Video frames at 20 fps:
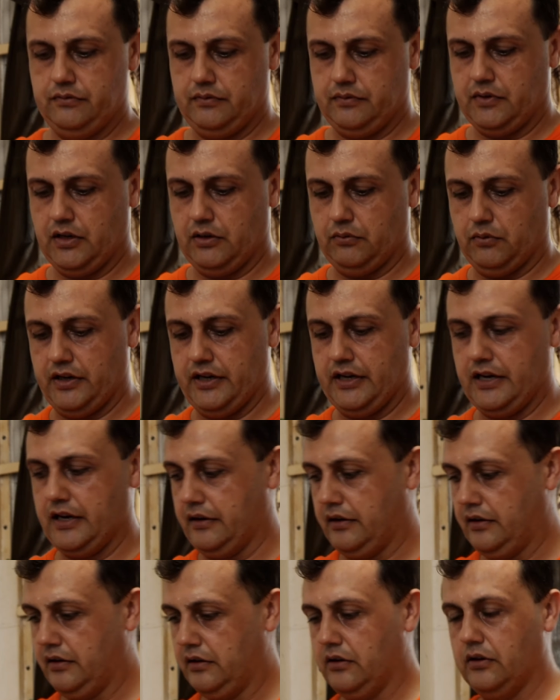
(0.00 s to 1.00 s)
Cut one
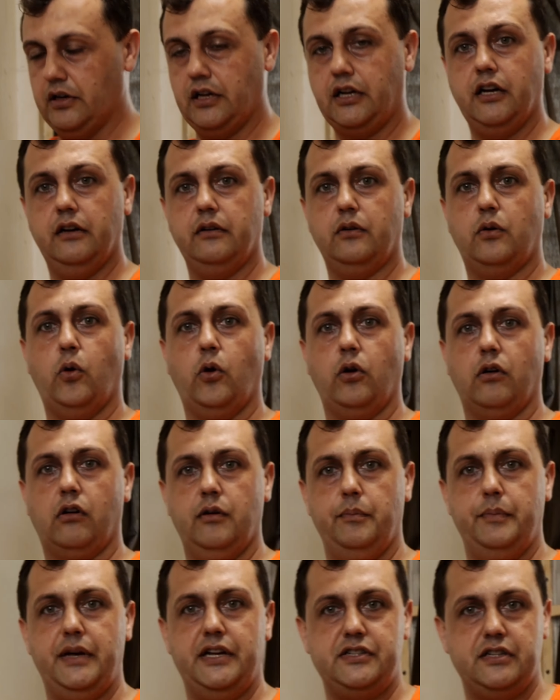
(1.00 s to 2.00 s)
and going to quarter
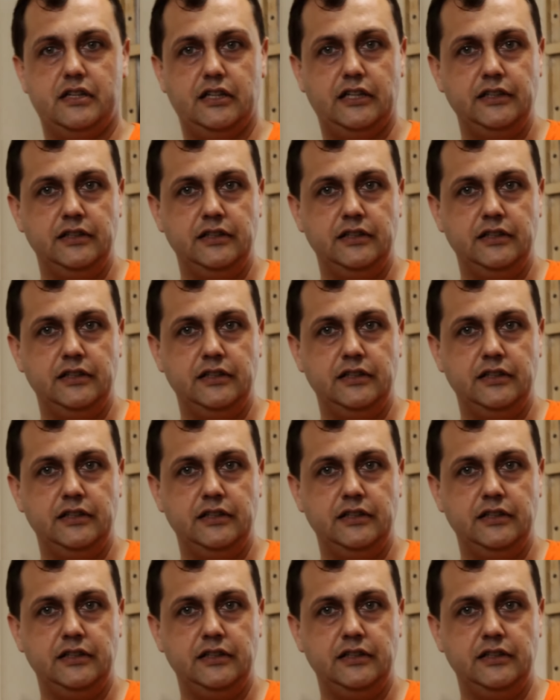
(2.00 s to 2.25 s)
them basically.